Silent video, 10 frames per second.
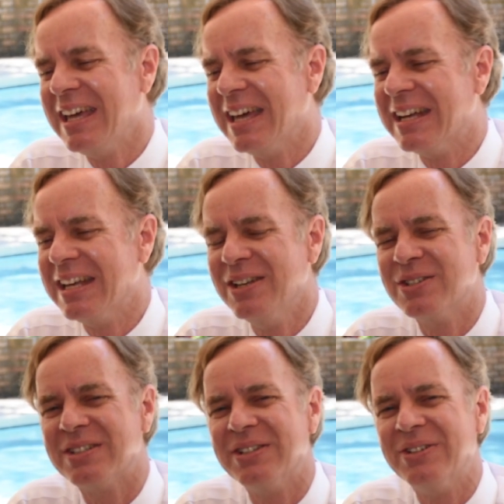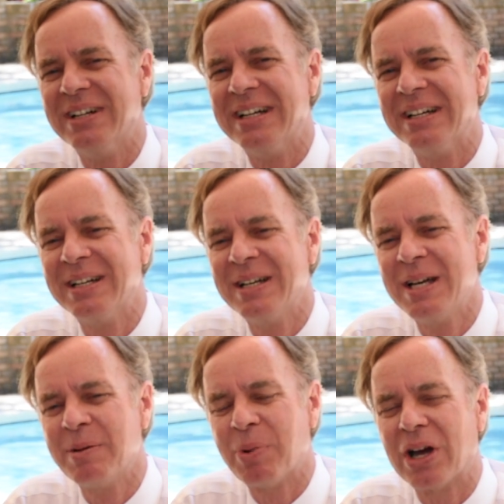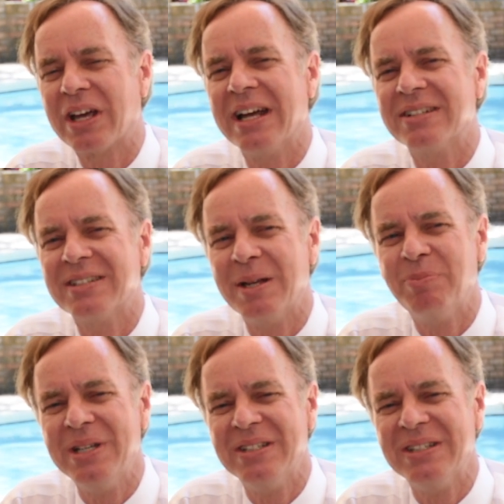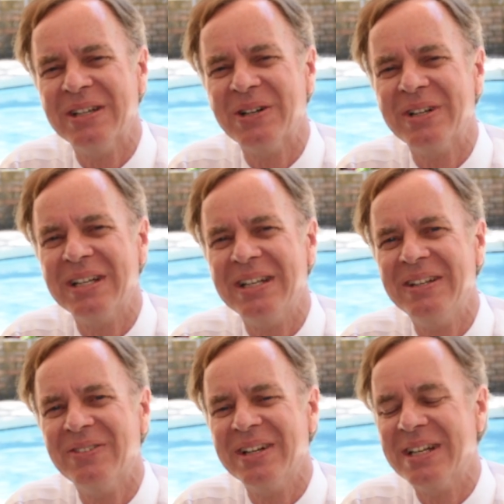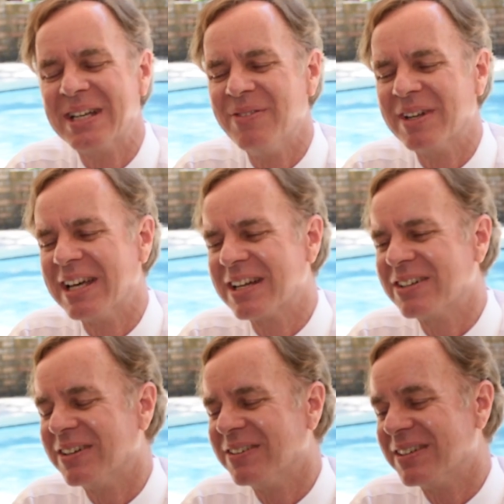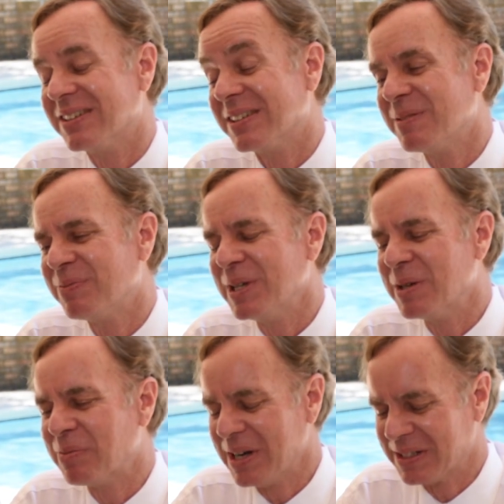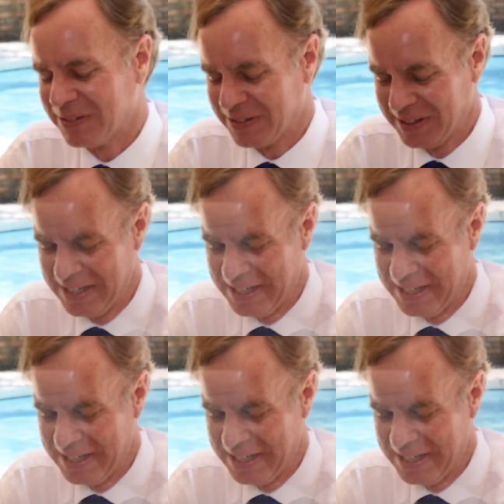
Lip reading: and he used to park it outside PCO when he'd come and lecture, which is pretty impressive.